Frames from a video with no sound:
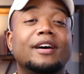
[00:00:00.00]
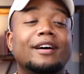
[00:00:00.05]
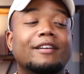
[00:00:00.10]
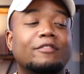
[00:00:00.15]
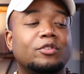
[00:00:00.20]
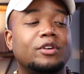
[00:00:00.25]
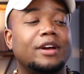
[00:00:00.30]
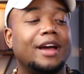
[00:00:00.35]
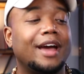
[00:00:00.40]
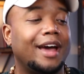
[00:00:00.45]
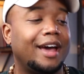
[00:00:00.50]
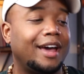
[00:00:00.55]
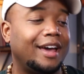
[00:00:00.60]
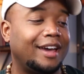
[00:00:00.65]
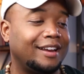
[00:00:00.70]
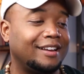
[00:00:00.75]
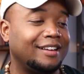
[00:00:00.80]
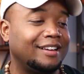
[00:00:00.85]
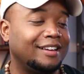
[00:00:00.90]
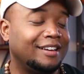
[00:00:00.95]
ever
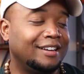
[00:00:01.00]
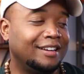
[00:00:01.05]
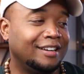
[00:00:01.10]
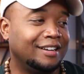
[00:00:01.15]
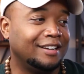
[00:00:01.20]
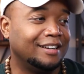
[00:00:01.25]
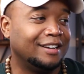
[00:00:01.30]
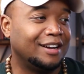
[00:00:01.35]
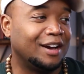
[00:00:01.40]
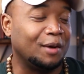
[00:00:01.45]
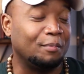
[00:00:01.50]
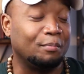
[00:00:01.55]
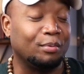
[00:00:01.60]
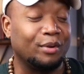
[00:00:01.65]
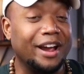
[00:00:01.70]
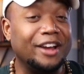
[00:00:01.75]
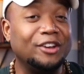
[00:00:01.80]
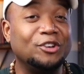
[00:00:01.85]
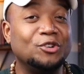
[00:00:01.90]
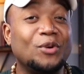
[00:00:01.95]
had a
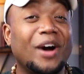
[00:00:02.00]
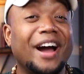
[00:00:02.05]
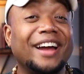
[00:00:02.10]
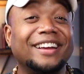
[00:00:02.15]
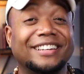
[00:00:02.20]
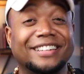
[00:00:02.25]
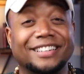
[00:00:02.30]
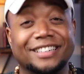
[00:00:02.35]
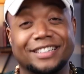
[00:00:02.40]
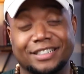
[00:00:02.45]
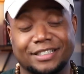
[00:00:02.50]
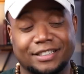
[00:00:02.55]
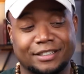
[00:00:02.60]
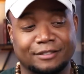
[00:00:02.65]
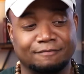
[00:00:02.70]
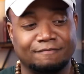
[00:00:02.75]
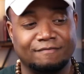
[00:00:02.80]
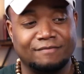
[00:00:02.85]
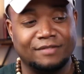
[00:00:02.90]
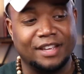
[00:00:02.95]
brand new idea
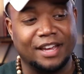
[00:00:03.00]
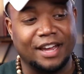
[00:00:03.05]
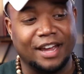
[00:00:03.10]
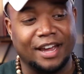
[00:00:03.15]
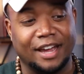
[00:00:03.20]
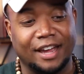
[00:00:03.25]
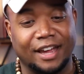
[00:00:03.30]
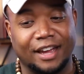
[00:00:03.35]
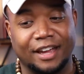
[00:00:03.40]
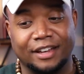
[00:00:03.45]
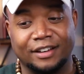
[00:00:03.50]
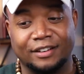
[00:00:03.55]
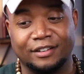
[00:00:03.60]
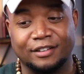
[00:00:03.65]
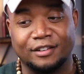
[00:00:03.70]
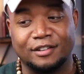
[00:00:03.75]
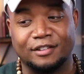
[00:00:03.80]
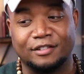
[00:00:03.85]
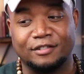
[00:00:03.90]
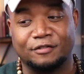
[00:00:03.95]

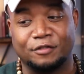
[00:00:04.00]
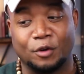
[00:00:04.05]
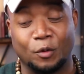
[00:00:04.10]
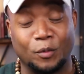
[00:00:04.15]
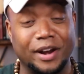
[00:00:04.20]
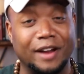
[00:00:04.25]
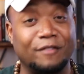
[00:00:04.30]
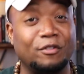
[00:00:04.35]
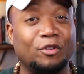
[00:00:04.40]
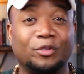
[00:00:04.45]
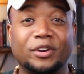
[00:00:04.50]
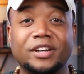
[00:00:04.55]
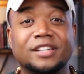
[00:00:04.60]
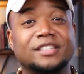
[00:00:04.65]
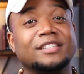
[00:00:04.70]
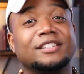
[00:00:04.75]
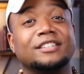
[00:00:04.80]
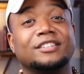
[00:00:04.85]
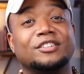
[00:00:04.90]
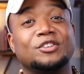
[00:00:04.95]
and for whatever
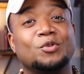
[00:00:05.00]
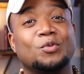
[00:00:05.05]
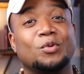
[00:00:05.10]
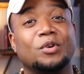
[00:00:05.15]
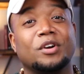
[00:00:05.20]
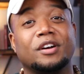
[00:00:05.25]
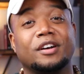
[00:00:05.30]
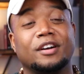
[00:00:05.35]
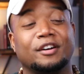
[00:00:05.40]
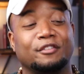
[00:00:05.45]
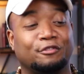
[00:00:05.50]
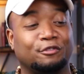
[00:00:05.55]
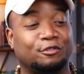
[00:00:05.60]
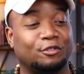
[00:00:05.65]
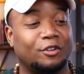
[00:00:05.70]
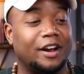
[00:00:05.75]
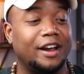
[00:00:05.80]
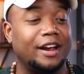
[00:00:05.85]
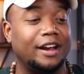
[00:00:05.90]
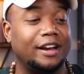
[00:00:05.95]
reason you were
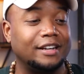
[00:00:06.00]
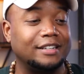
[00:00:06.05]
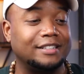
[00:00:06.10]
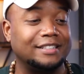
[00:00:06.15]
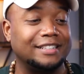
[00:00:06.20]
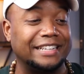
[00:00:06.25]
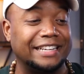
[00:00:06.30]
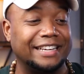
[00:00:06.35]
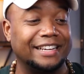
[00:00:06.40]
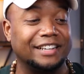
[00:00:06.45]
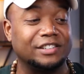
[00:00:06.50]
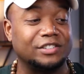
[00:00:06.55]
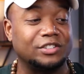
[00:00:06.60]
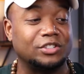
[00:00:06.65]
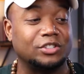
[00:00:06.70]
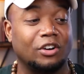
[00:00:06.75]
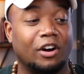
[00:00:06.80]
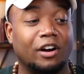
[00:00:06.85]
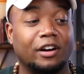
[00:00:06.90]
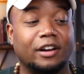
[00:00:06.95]
afraid to get
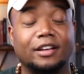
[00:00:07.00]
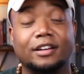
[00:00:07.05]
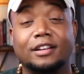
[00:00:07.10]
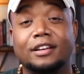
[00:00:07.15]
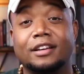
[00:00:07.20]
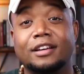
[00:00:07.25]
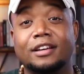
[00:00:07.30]
started?